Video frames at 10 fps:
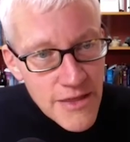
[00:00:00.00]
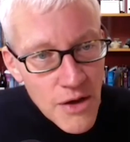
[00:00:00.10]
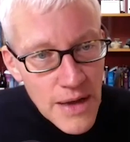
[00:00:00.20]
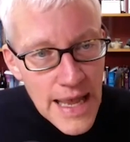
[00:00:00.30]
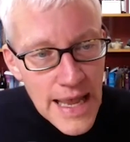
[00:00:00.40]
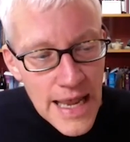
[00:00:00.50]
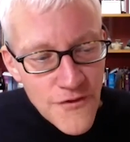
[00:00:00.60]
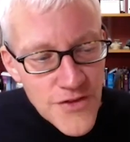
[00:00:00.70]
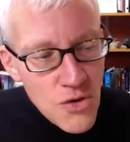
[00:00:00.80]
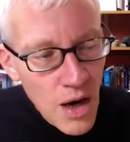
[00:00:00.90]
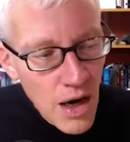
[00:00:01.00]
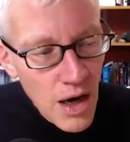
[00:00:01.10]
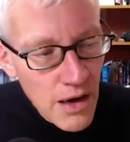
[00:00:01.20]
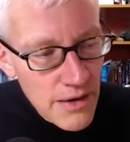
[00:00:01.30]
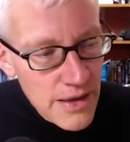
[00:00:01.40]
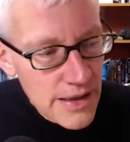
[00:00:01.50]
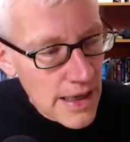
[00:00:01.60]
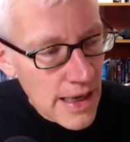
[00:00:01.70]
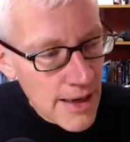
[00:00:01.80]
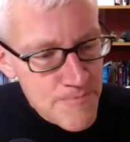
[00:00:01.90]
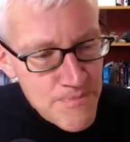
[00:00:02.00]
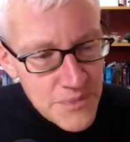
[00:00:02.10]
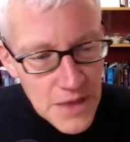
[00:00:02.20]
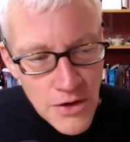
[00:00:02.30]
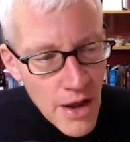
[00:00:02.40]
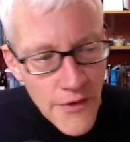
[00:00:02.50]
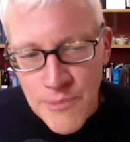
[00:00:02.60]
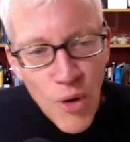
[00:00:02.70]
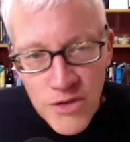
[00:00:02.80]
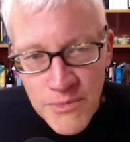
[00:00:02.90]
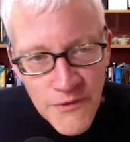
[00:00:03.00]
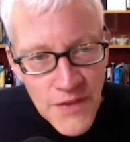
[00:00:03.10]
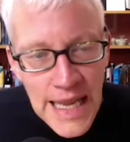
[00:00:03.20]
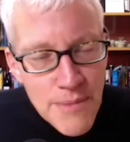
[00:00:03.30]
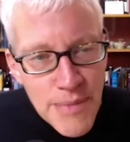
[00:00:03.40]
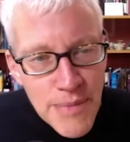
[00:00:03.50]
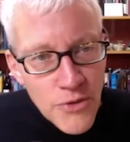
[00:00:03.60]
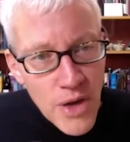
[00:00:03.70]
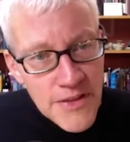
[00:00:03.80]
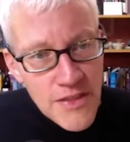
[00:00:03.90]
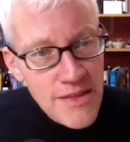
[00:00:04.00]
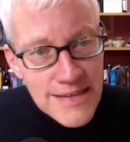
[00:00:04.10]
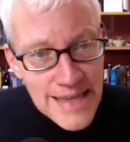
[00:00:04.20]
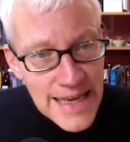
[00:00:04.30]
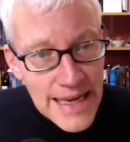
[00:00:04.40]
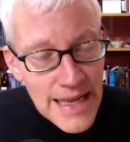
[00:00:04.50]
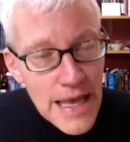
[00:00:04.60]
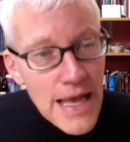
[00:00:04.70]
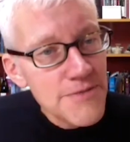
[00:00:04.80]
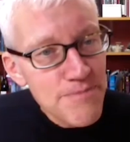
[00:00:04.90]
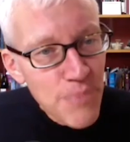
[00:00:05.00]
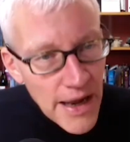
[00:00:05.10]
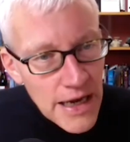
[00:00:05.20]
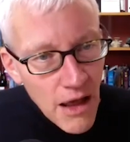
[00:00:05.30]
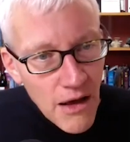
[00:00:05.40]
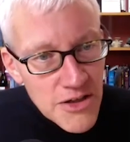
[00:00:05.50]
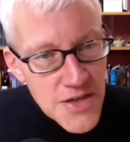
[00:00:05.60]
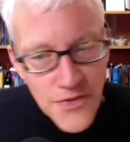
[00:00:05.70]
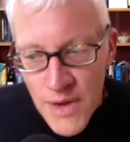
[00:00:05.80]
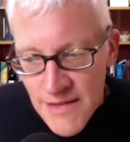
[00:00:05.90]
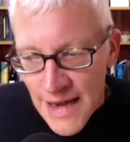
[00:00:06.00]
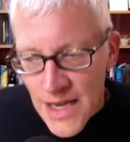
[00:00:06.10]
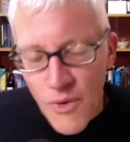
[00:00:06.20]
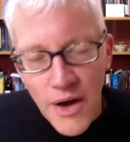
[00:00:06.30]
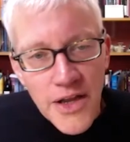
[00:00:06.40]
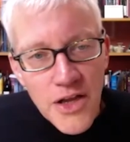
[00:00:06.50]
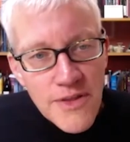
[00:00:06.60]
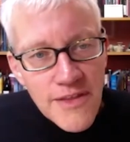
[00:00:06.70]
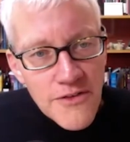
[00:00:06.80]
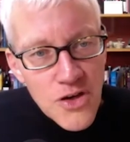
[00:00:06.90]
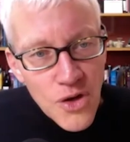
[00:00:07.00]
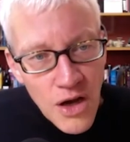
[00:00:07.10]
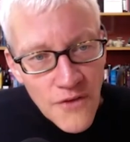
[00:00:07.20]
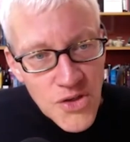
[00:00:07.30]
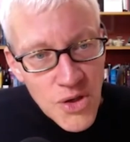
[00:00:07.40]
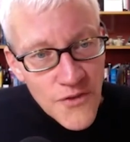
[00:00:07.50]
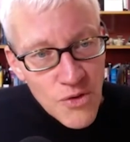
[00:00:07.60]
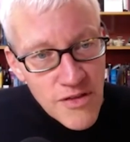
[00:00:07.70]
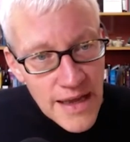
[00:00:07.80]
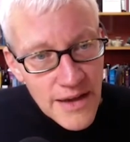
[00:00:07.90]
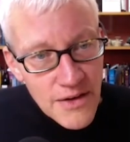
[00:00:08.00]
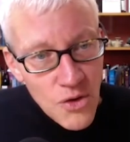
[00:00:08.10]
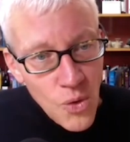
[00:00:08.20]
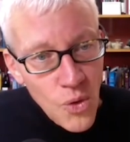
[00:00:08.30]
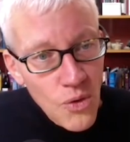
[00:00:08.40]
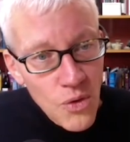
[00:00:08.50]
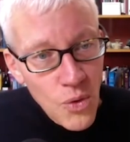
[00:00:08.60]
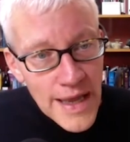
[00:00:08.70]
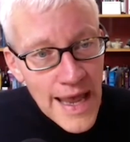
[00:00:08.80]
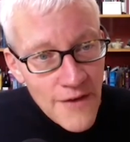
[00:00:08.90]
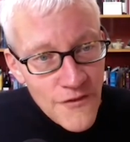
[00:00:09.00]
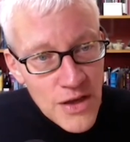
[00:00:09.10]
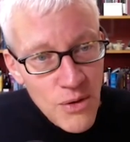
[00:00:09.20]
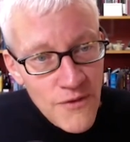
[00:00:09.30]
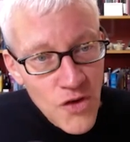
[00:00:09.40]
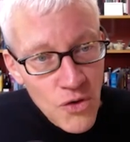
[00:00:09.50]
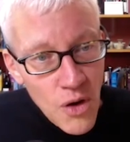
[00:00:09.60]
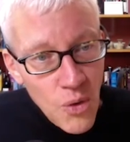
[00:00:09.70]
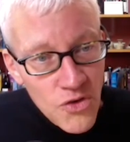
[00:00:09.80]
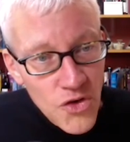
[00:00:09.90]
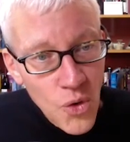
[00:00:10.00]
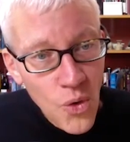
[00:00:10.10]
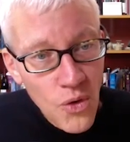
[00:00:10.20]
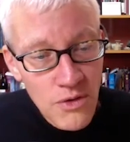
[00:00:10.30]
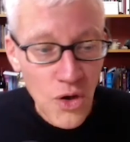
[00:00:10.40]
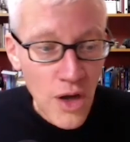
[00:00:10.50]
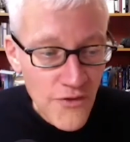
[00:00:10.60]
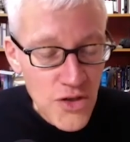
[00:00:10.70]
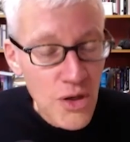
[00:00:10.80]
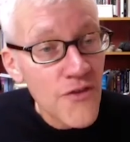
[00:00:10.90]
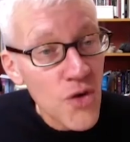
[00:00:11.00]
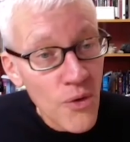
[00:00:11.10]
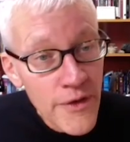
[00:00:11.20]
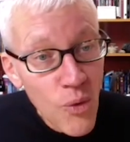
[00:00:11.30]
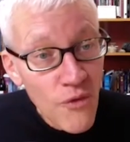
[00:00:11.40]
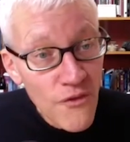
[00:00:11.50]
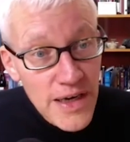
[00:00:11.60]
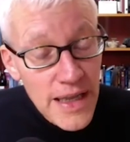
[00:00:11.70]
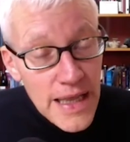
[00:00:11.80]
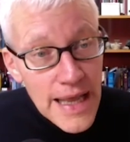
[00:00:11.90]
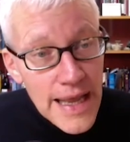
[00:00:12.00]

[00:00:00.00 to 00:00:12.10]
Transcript: So if you are, you know, at the bottom of the heap in a Roman city, by and large, there isn't anyone who is going to look after you if you're sick, or care for you if you're old, or look after you if you're an orphan.